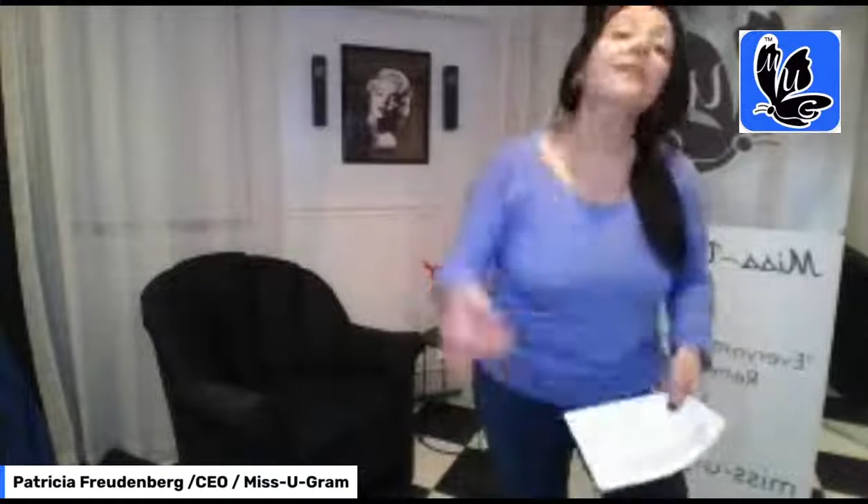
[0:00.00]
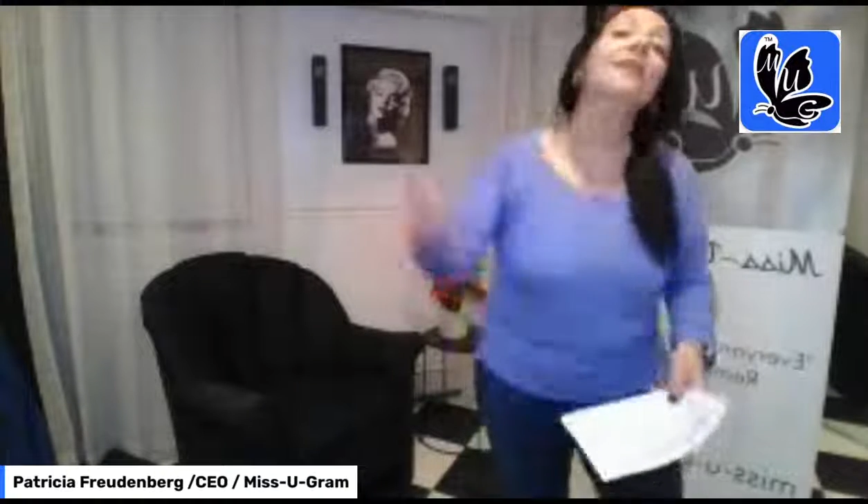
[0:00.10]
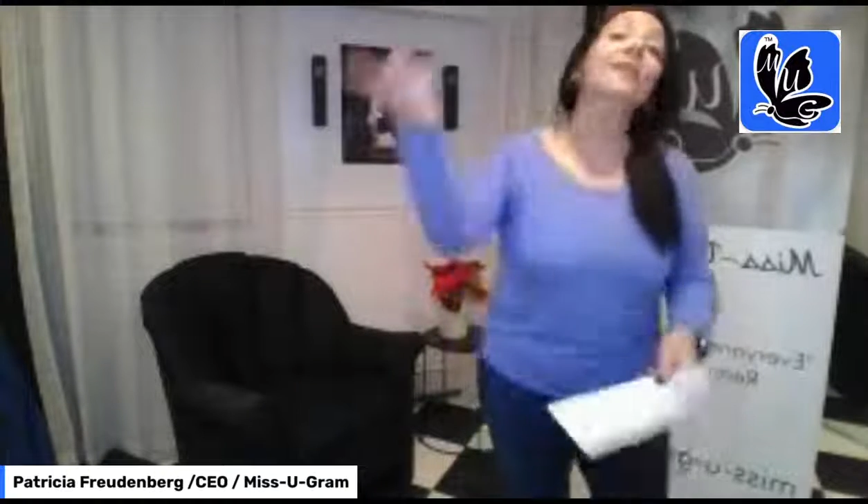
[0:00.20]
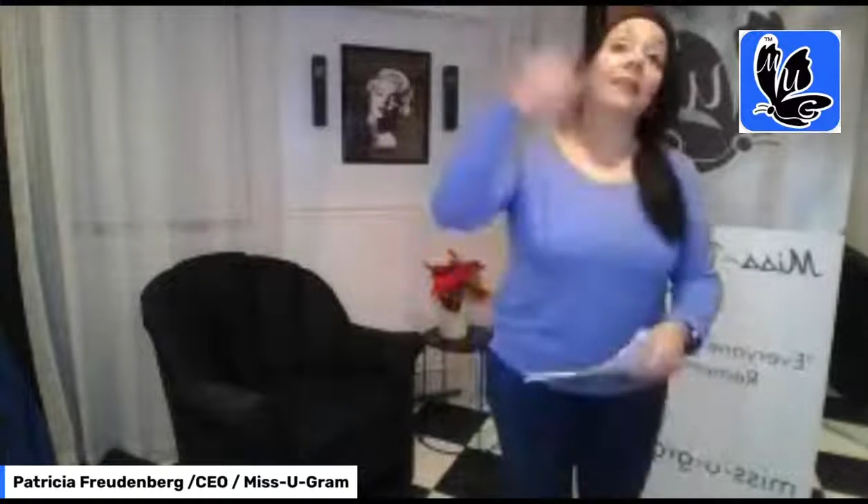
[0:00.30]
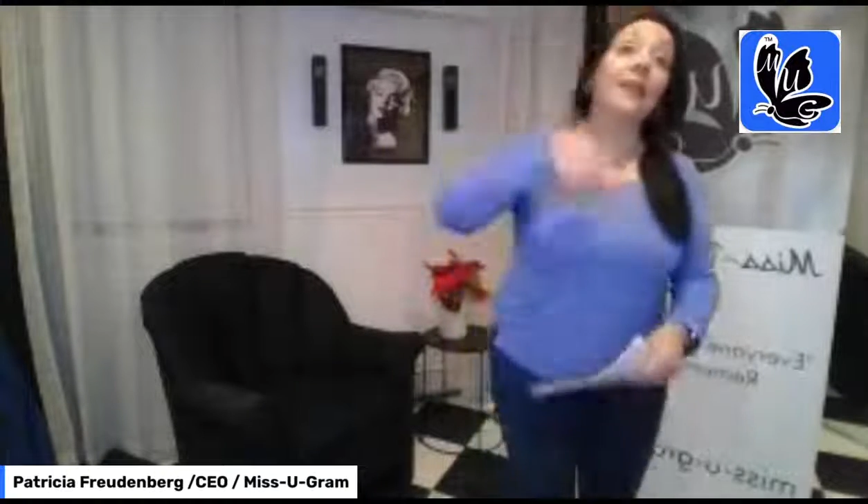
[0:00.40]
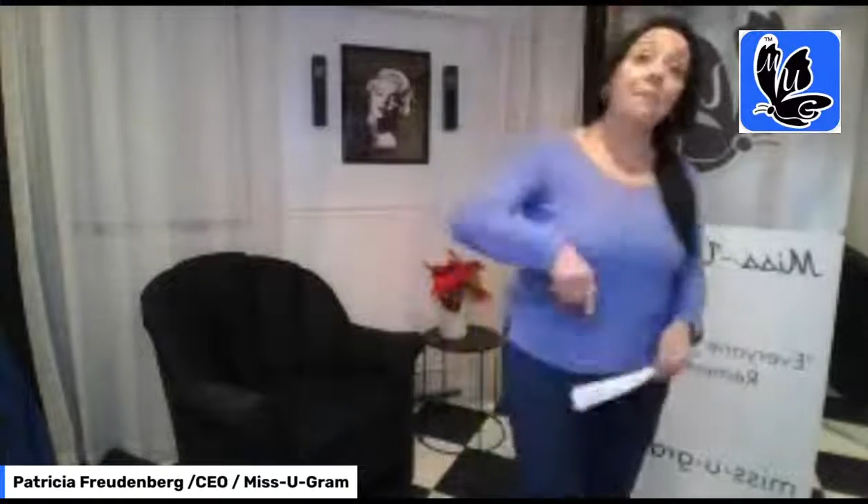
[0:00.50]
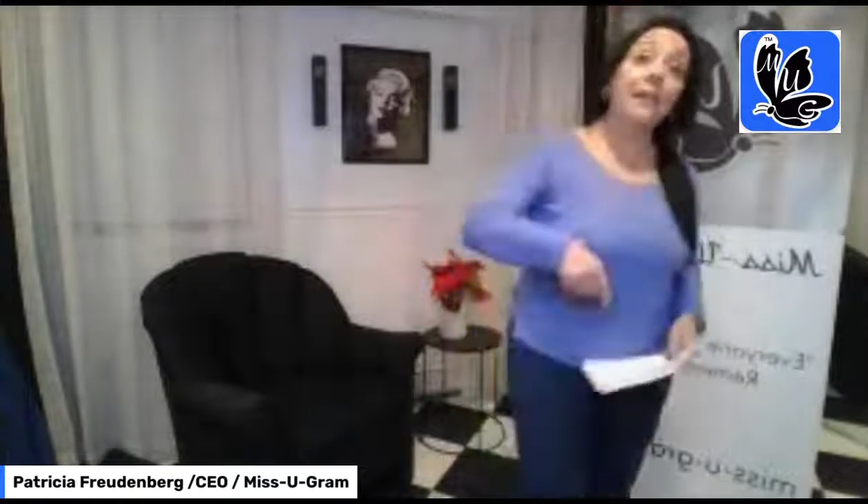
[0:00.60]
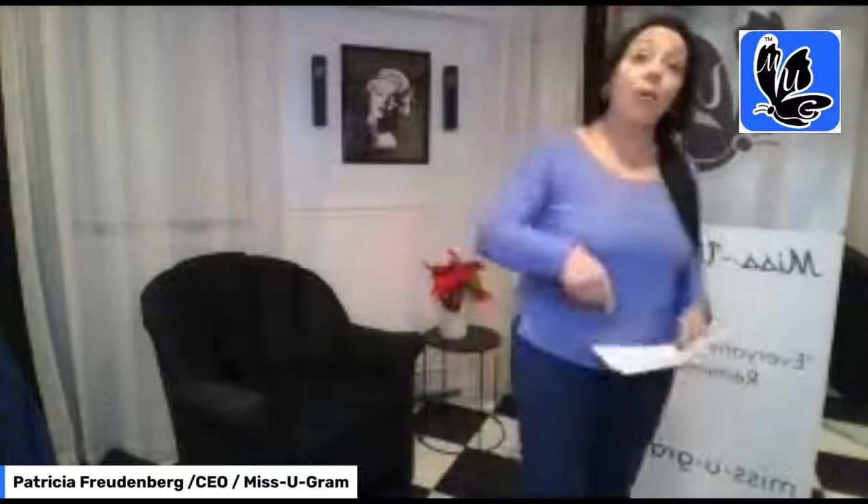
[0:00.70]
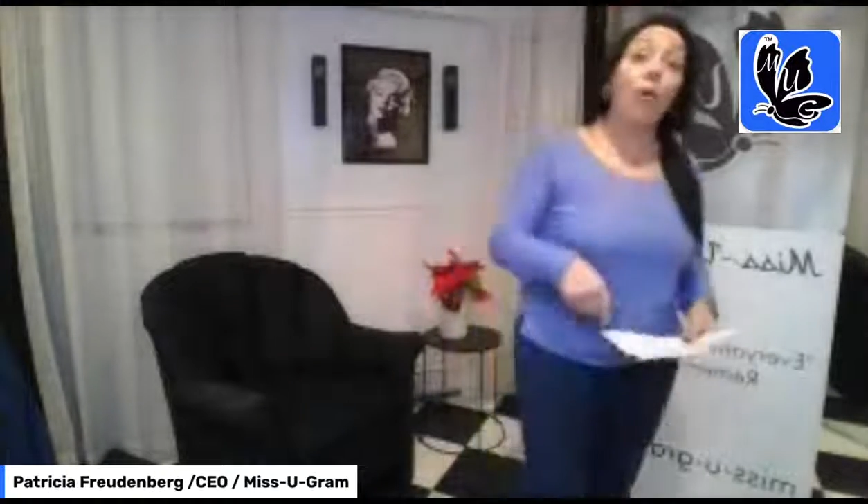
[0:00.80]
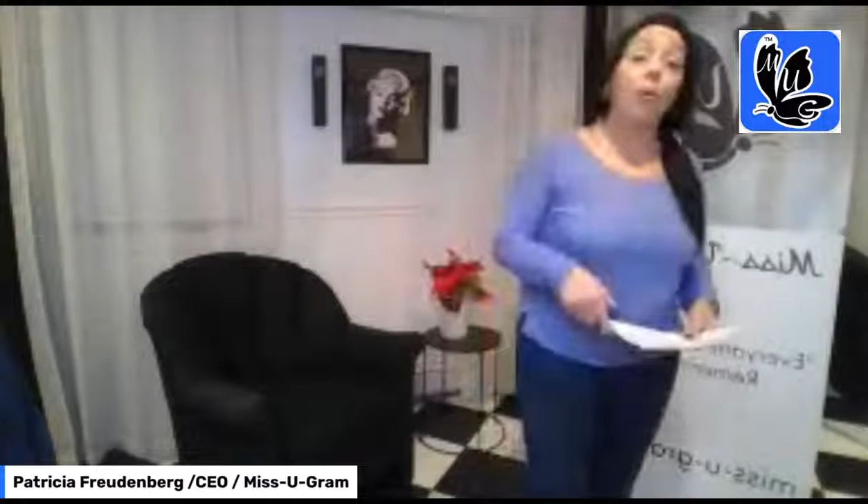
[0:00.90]
Let me
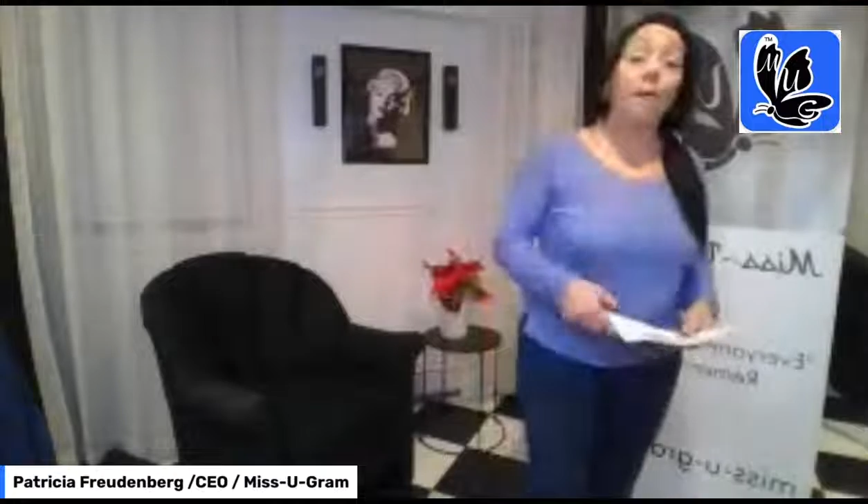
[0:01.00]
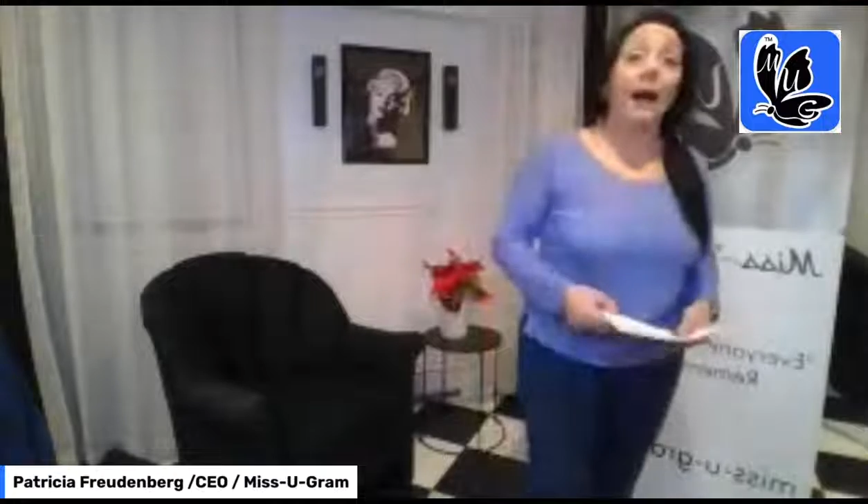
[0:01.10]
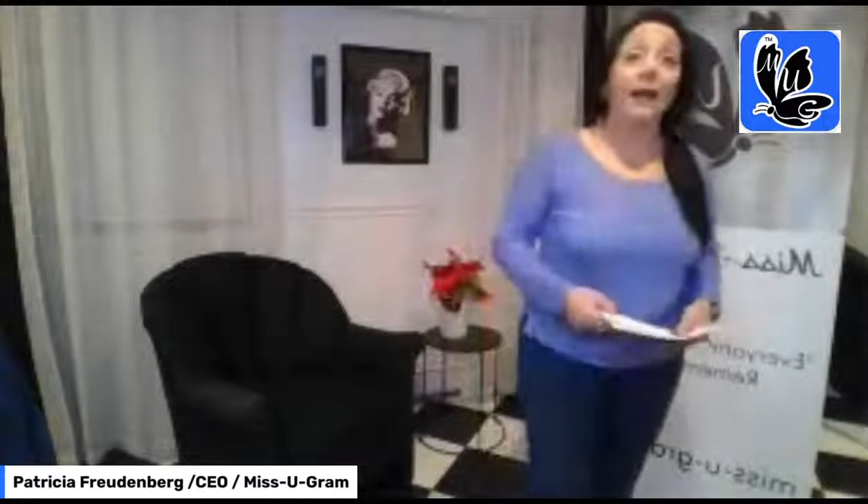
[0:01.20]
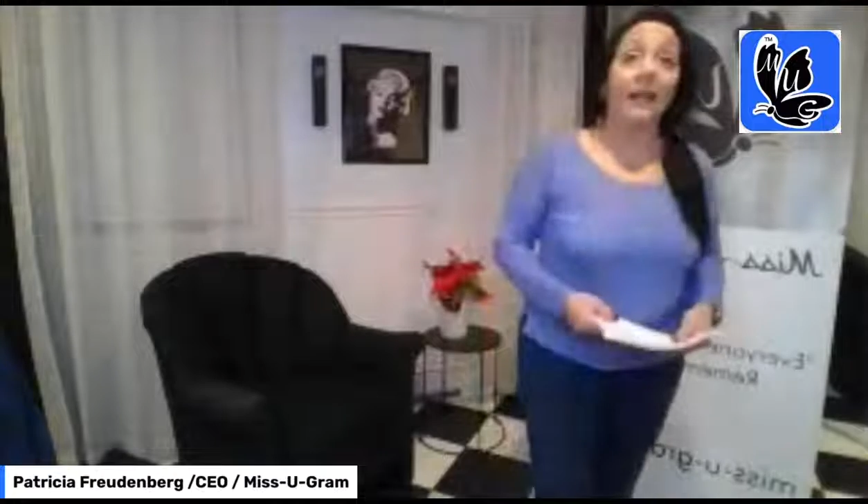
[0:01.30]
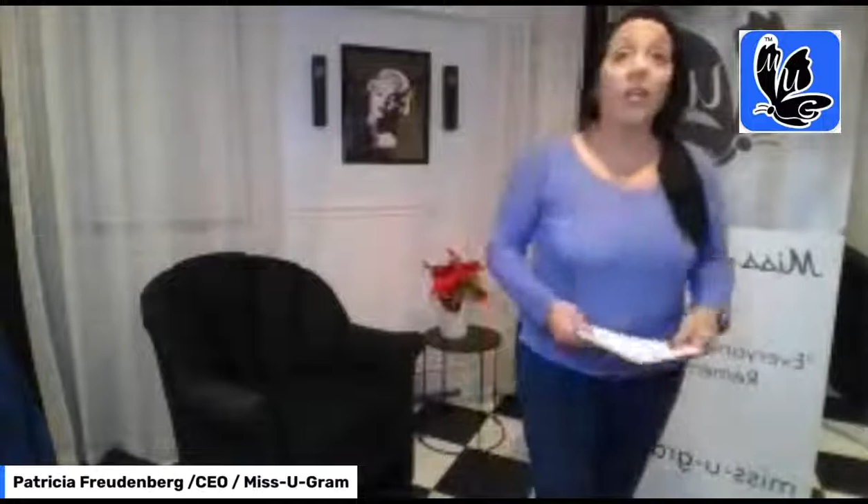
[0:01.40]
know about it.